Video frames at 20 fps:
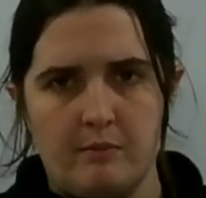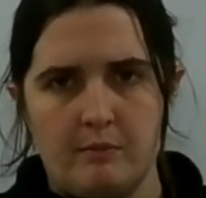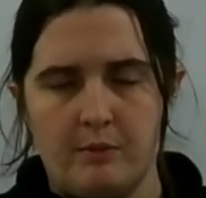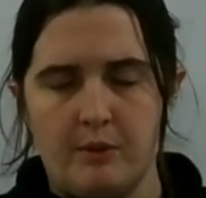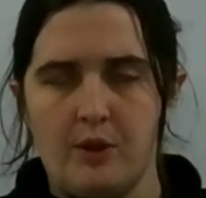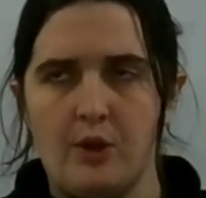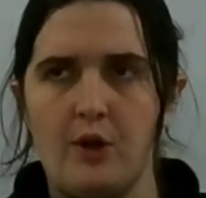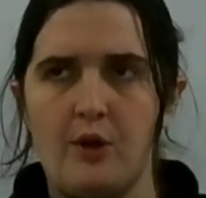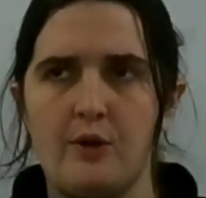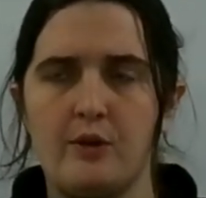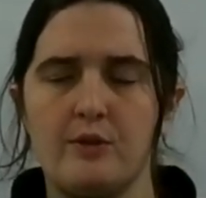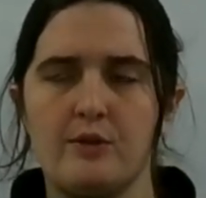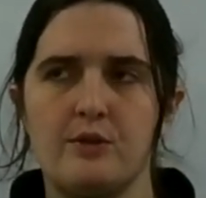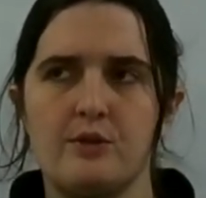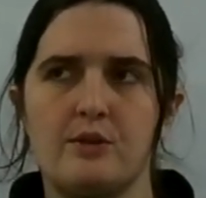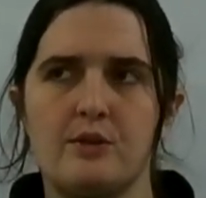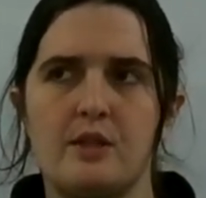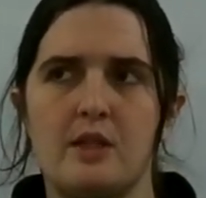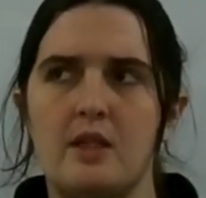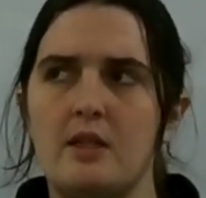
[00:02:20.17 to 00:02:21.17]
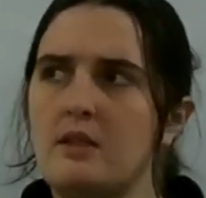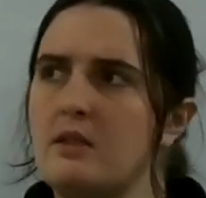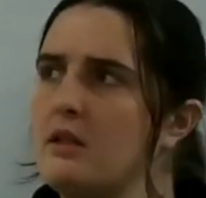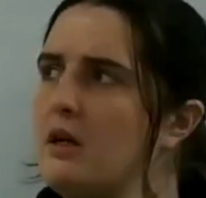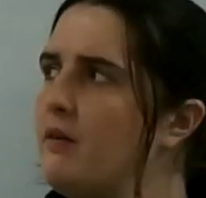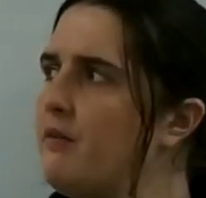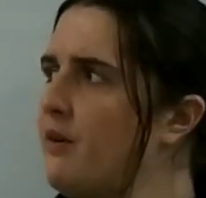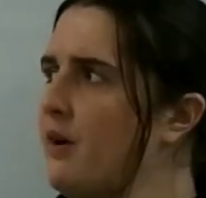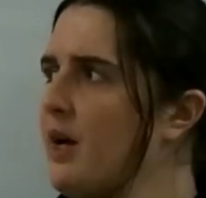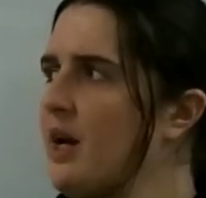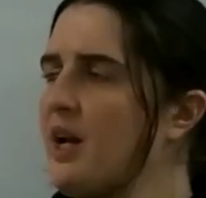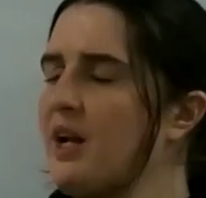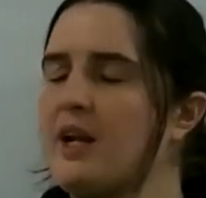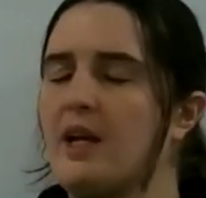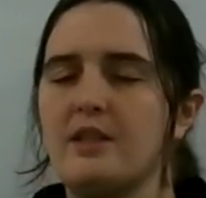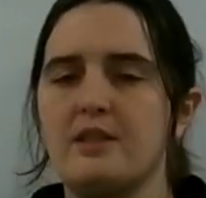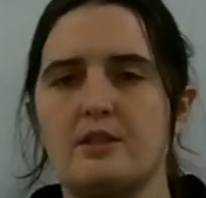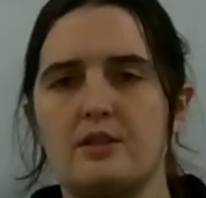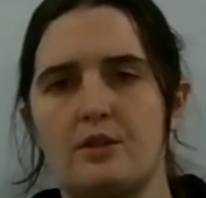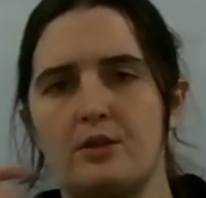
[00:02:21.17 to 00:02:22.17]
because these are very
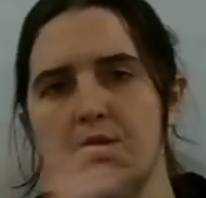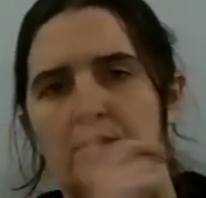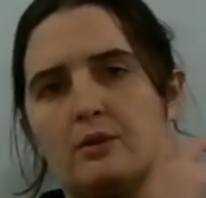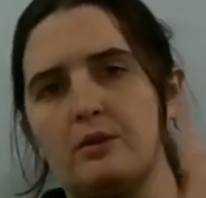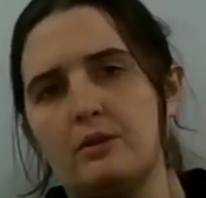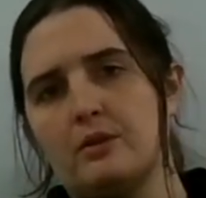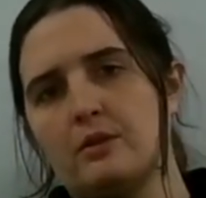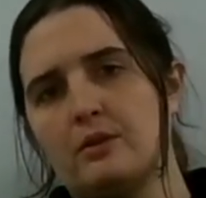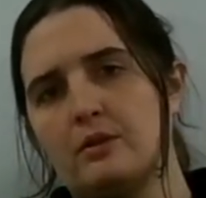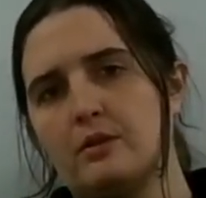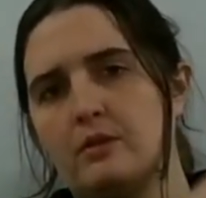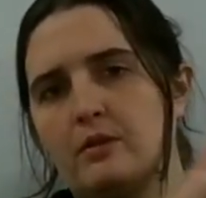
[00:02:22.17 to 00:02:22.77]
classical,